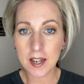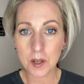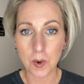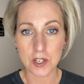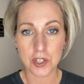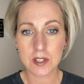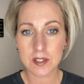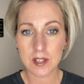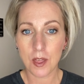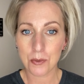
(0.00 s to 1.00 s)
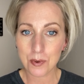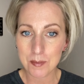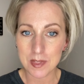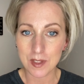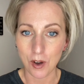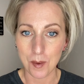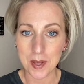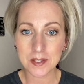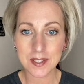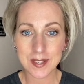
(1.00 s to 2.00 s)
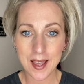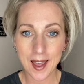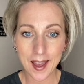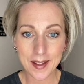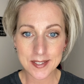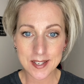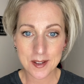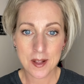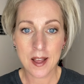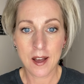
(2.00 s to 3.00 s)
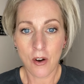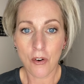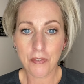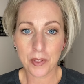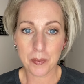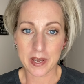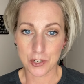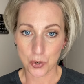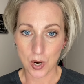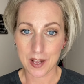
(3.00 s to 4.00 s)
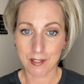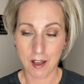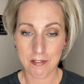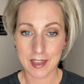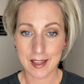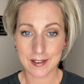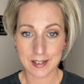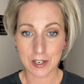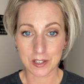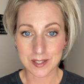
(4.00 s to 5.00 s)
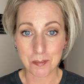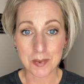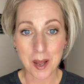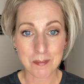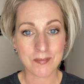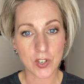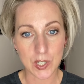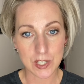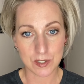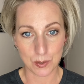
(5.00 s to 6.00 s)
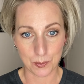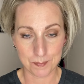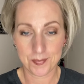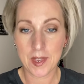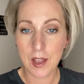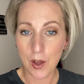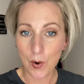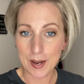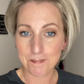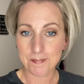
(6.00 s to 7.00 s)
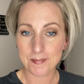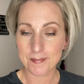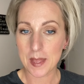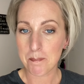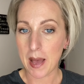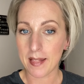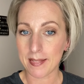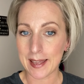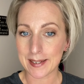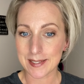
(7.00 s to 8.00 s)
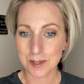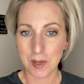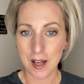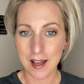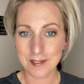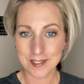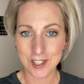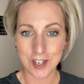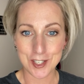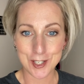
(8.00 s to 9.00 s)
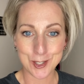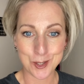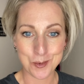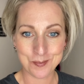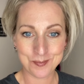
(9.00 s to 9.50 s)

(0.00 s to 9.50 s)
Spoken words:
questions, throw them in the comments, and hopefully we can try live again here sometime very soon. All right, bye ladies. We'll talk to you soon.